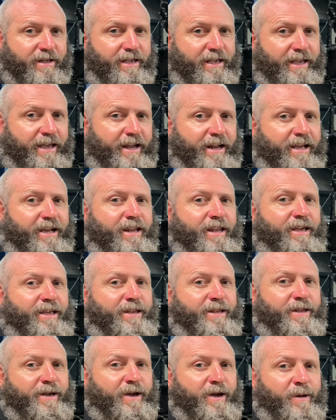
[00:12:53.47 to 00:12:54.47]
get it
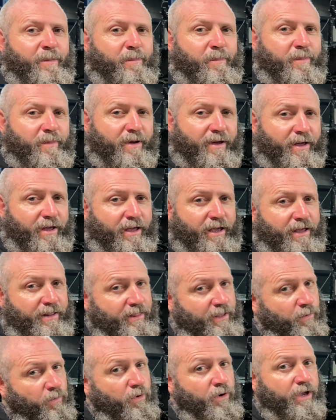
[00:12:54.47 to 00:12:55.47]
cleaned up,
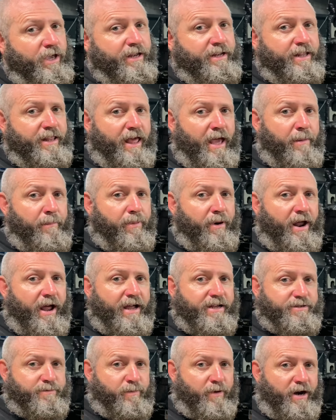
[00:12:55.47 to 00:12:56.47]
then we'll get to that
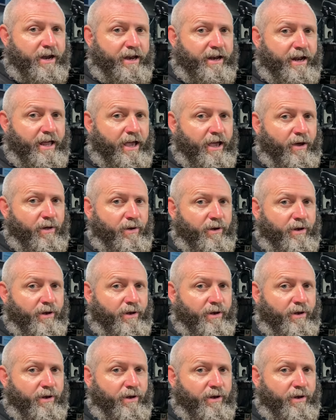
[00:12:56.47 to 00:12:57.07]
price breakdown.